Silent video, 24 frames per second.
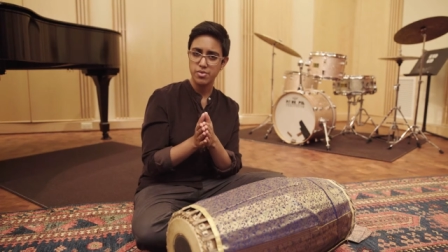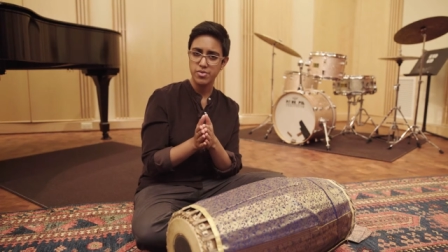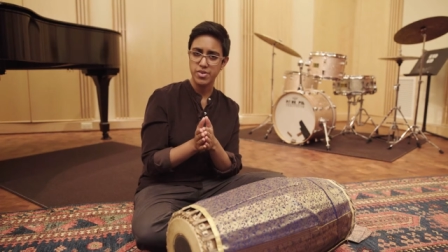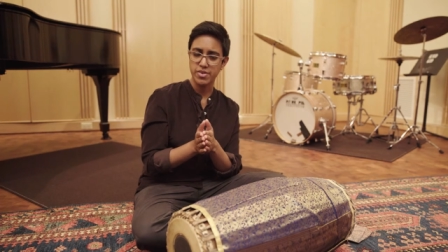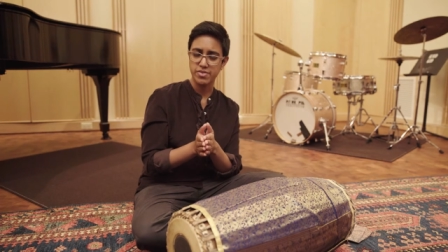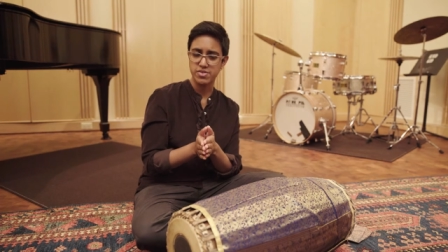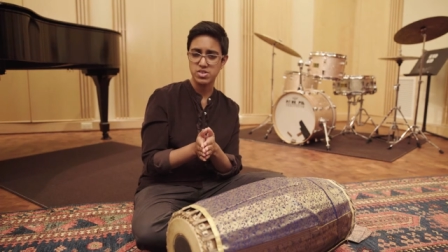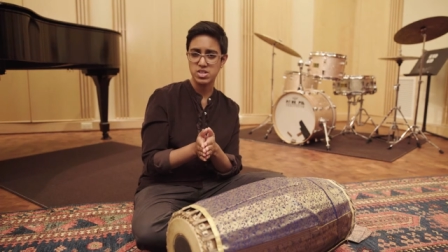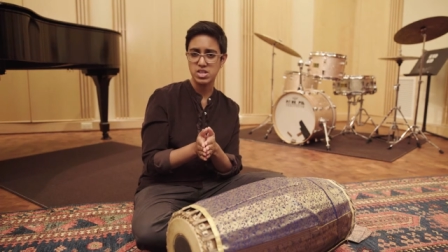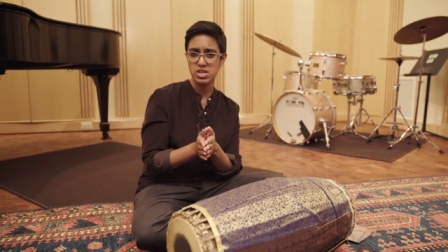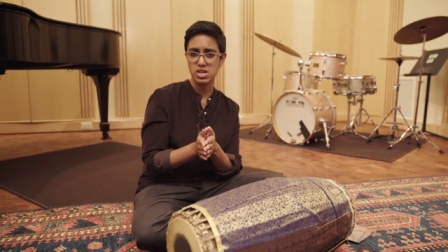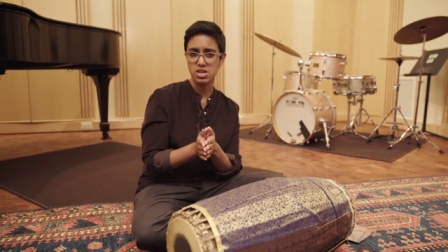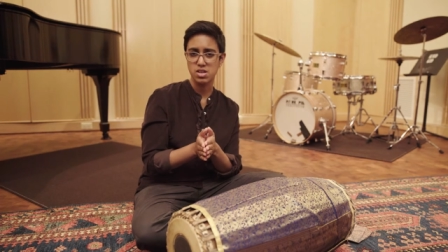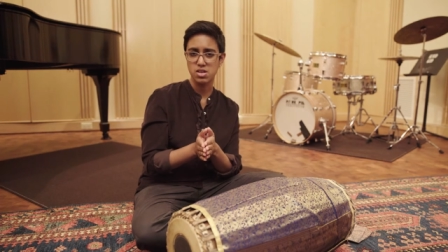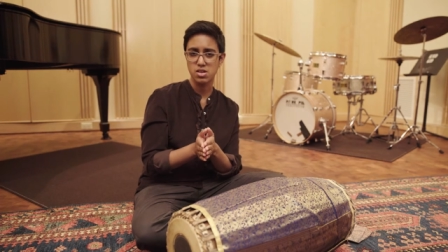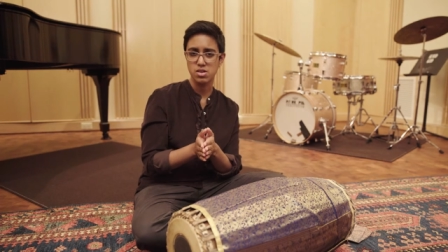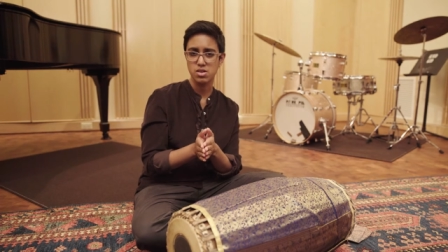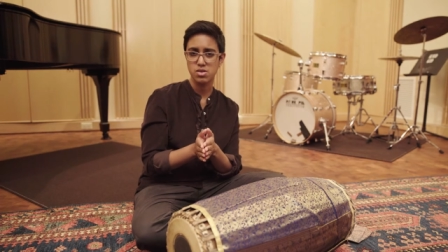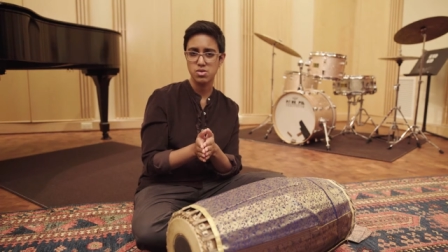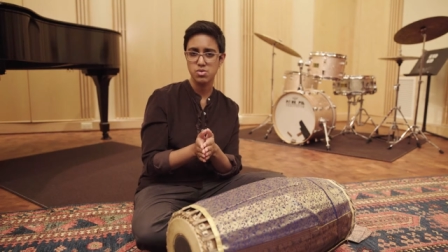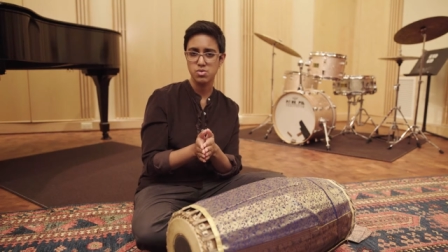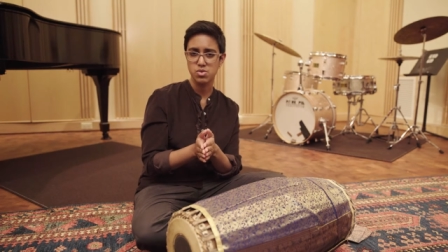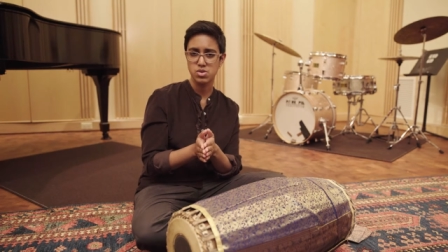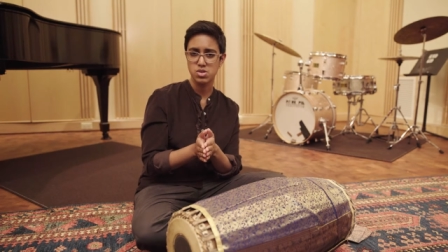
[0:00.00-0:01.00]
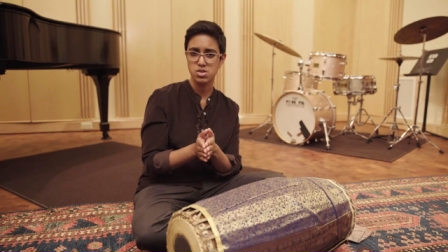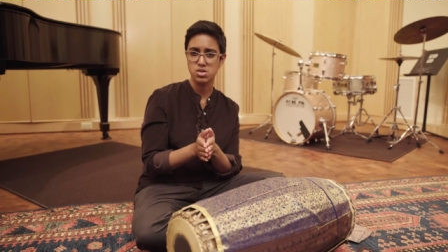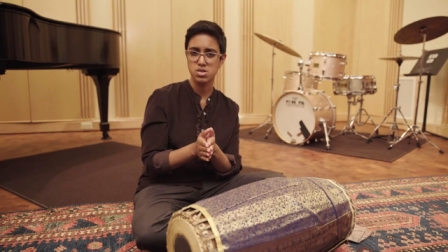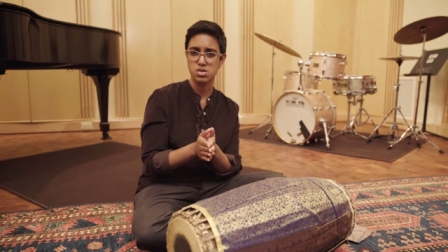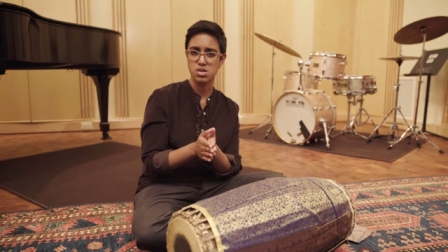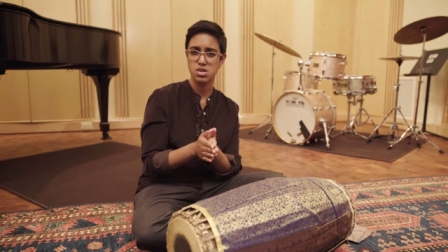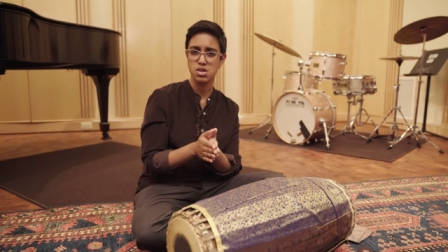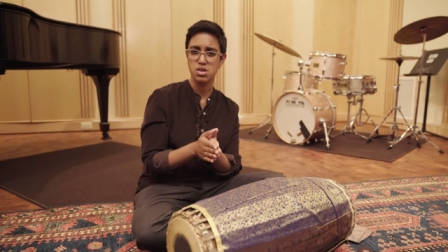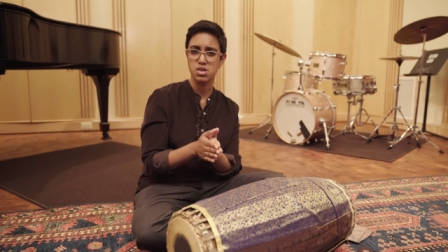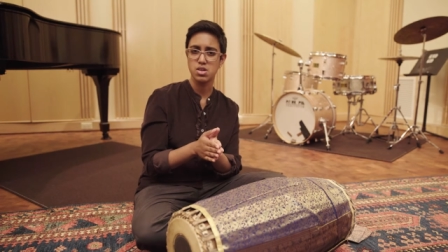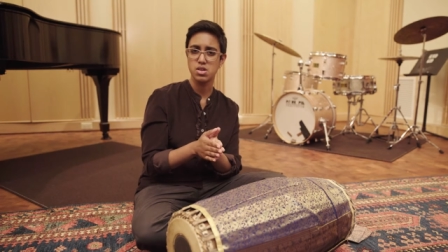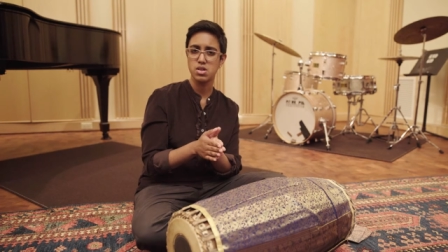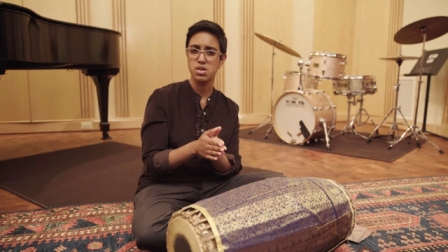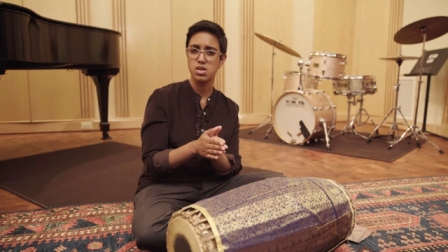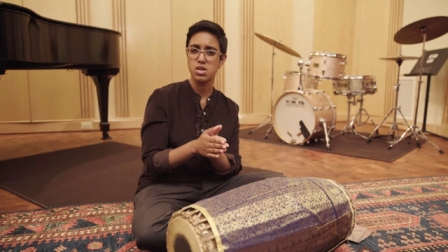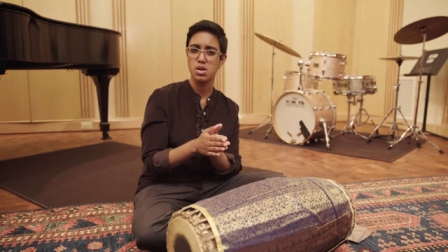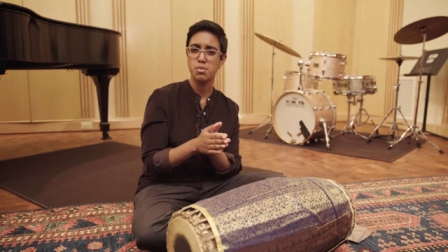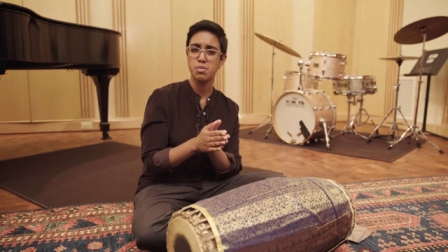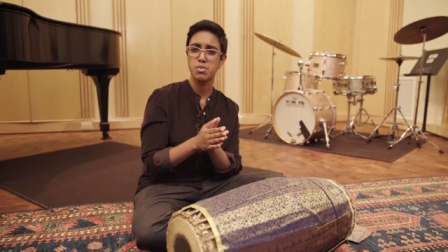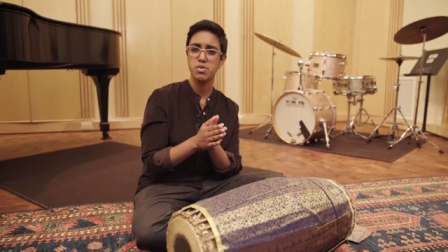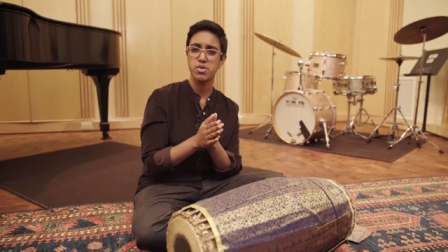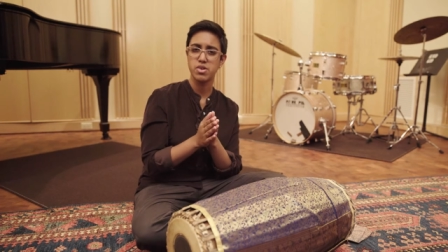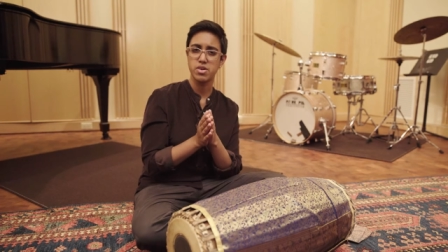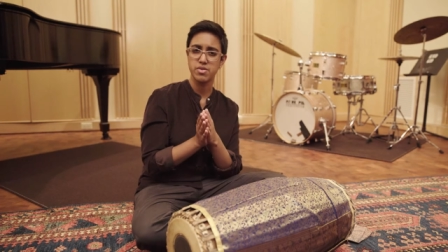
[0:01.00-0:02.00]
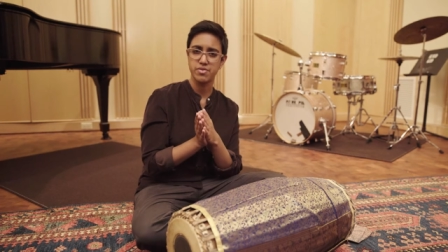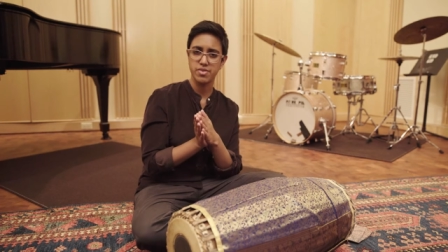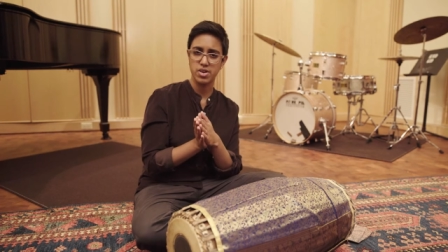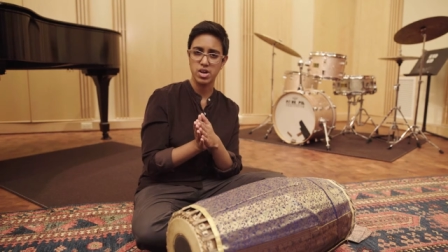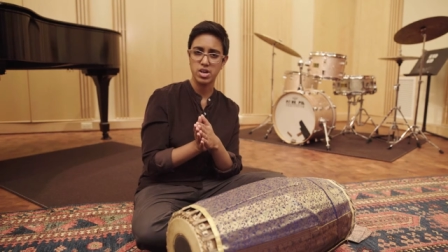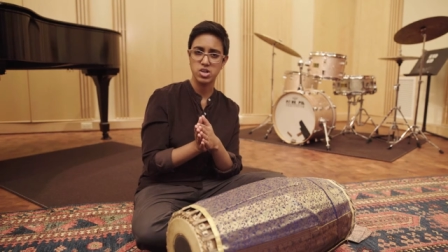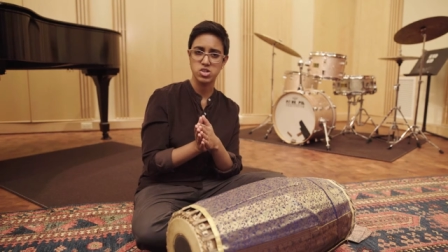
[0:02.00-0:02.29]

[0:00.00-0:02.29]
15, which is the number of